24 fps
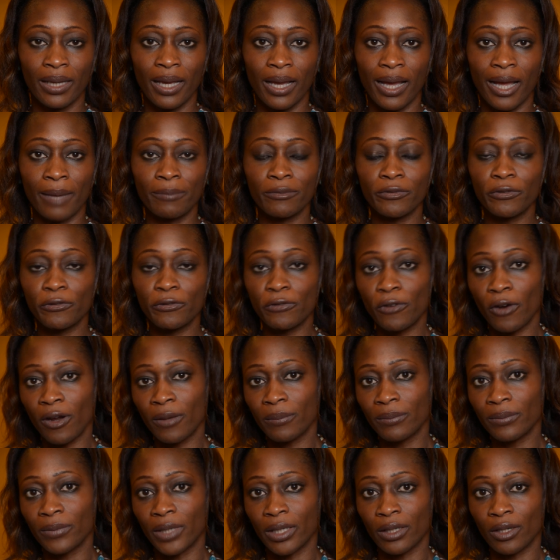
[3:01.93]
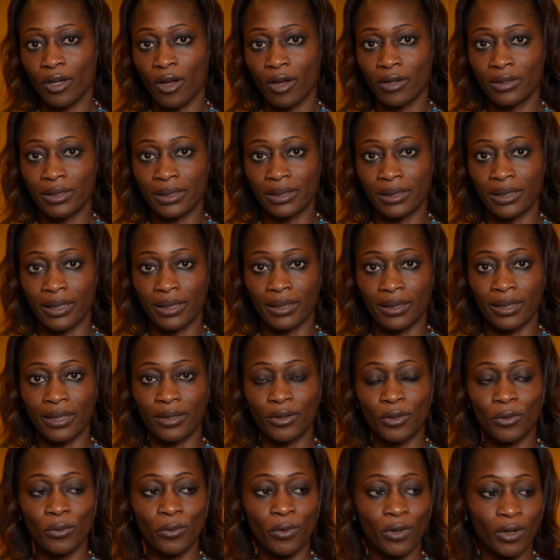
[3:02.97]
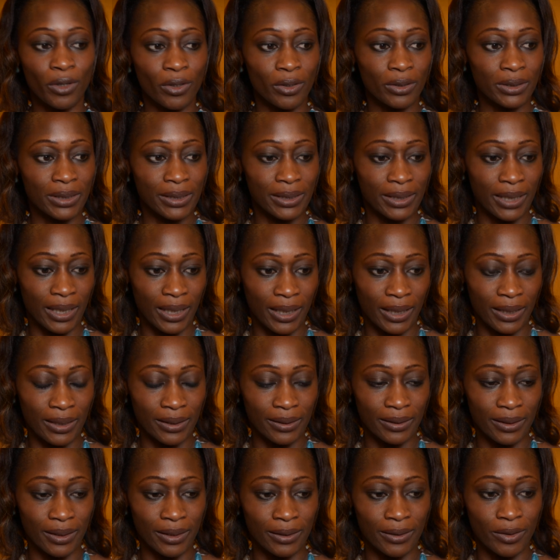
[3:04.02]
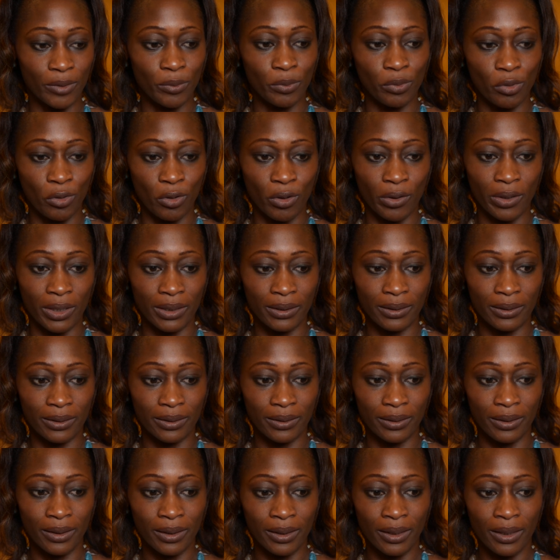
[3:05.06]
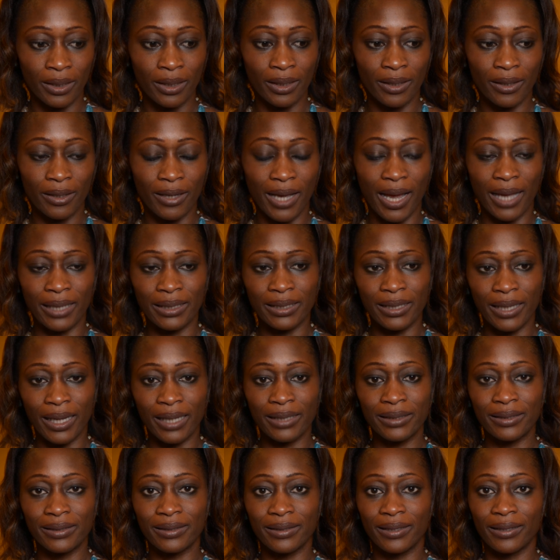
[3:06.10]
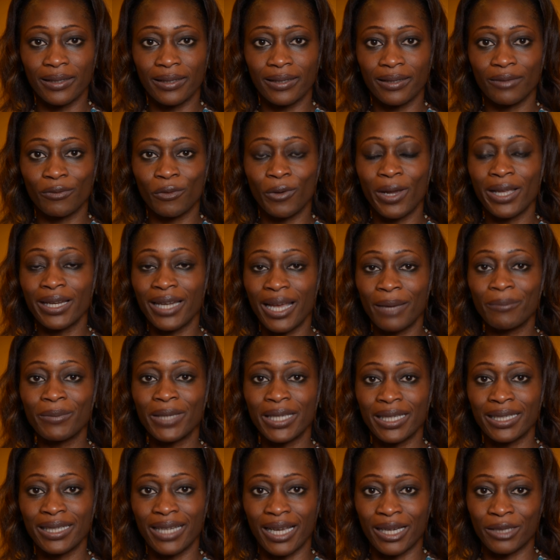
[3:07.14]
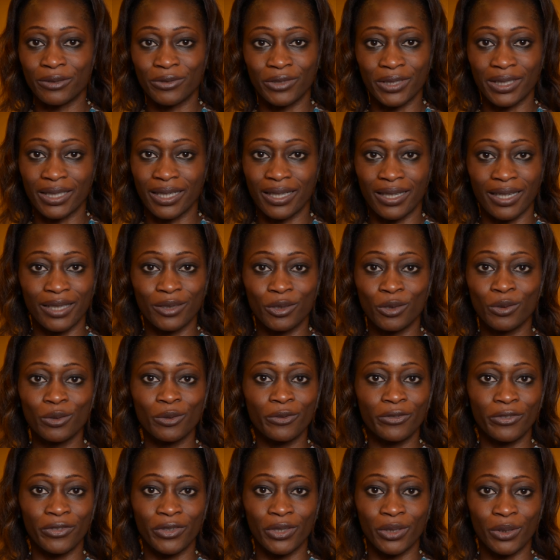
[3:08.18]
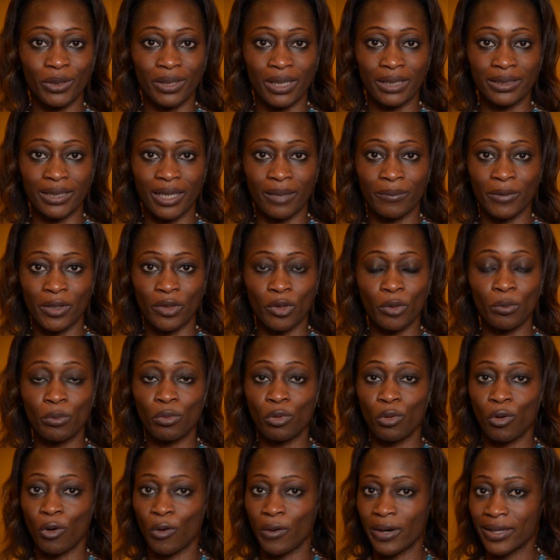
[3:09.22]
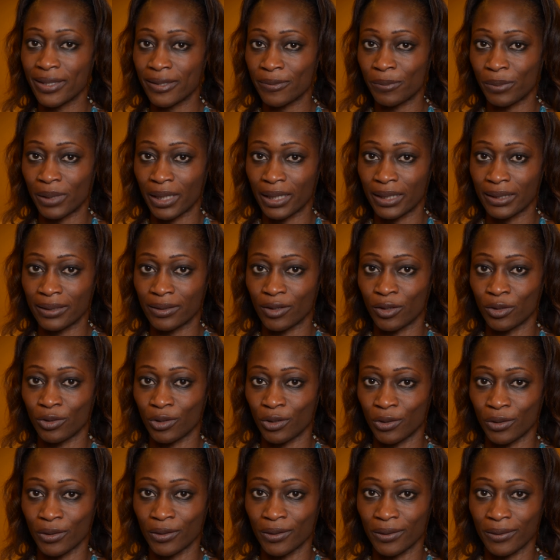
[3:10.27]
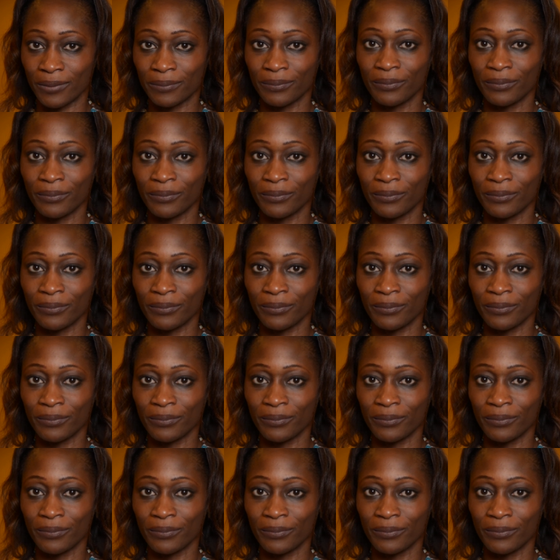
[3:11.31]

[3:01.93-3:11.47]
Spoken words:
I'm from a continent that the world says is the poorest, and yet when I'm in Africa, I don't feel that I'm in the poorest place on earth.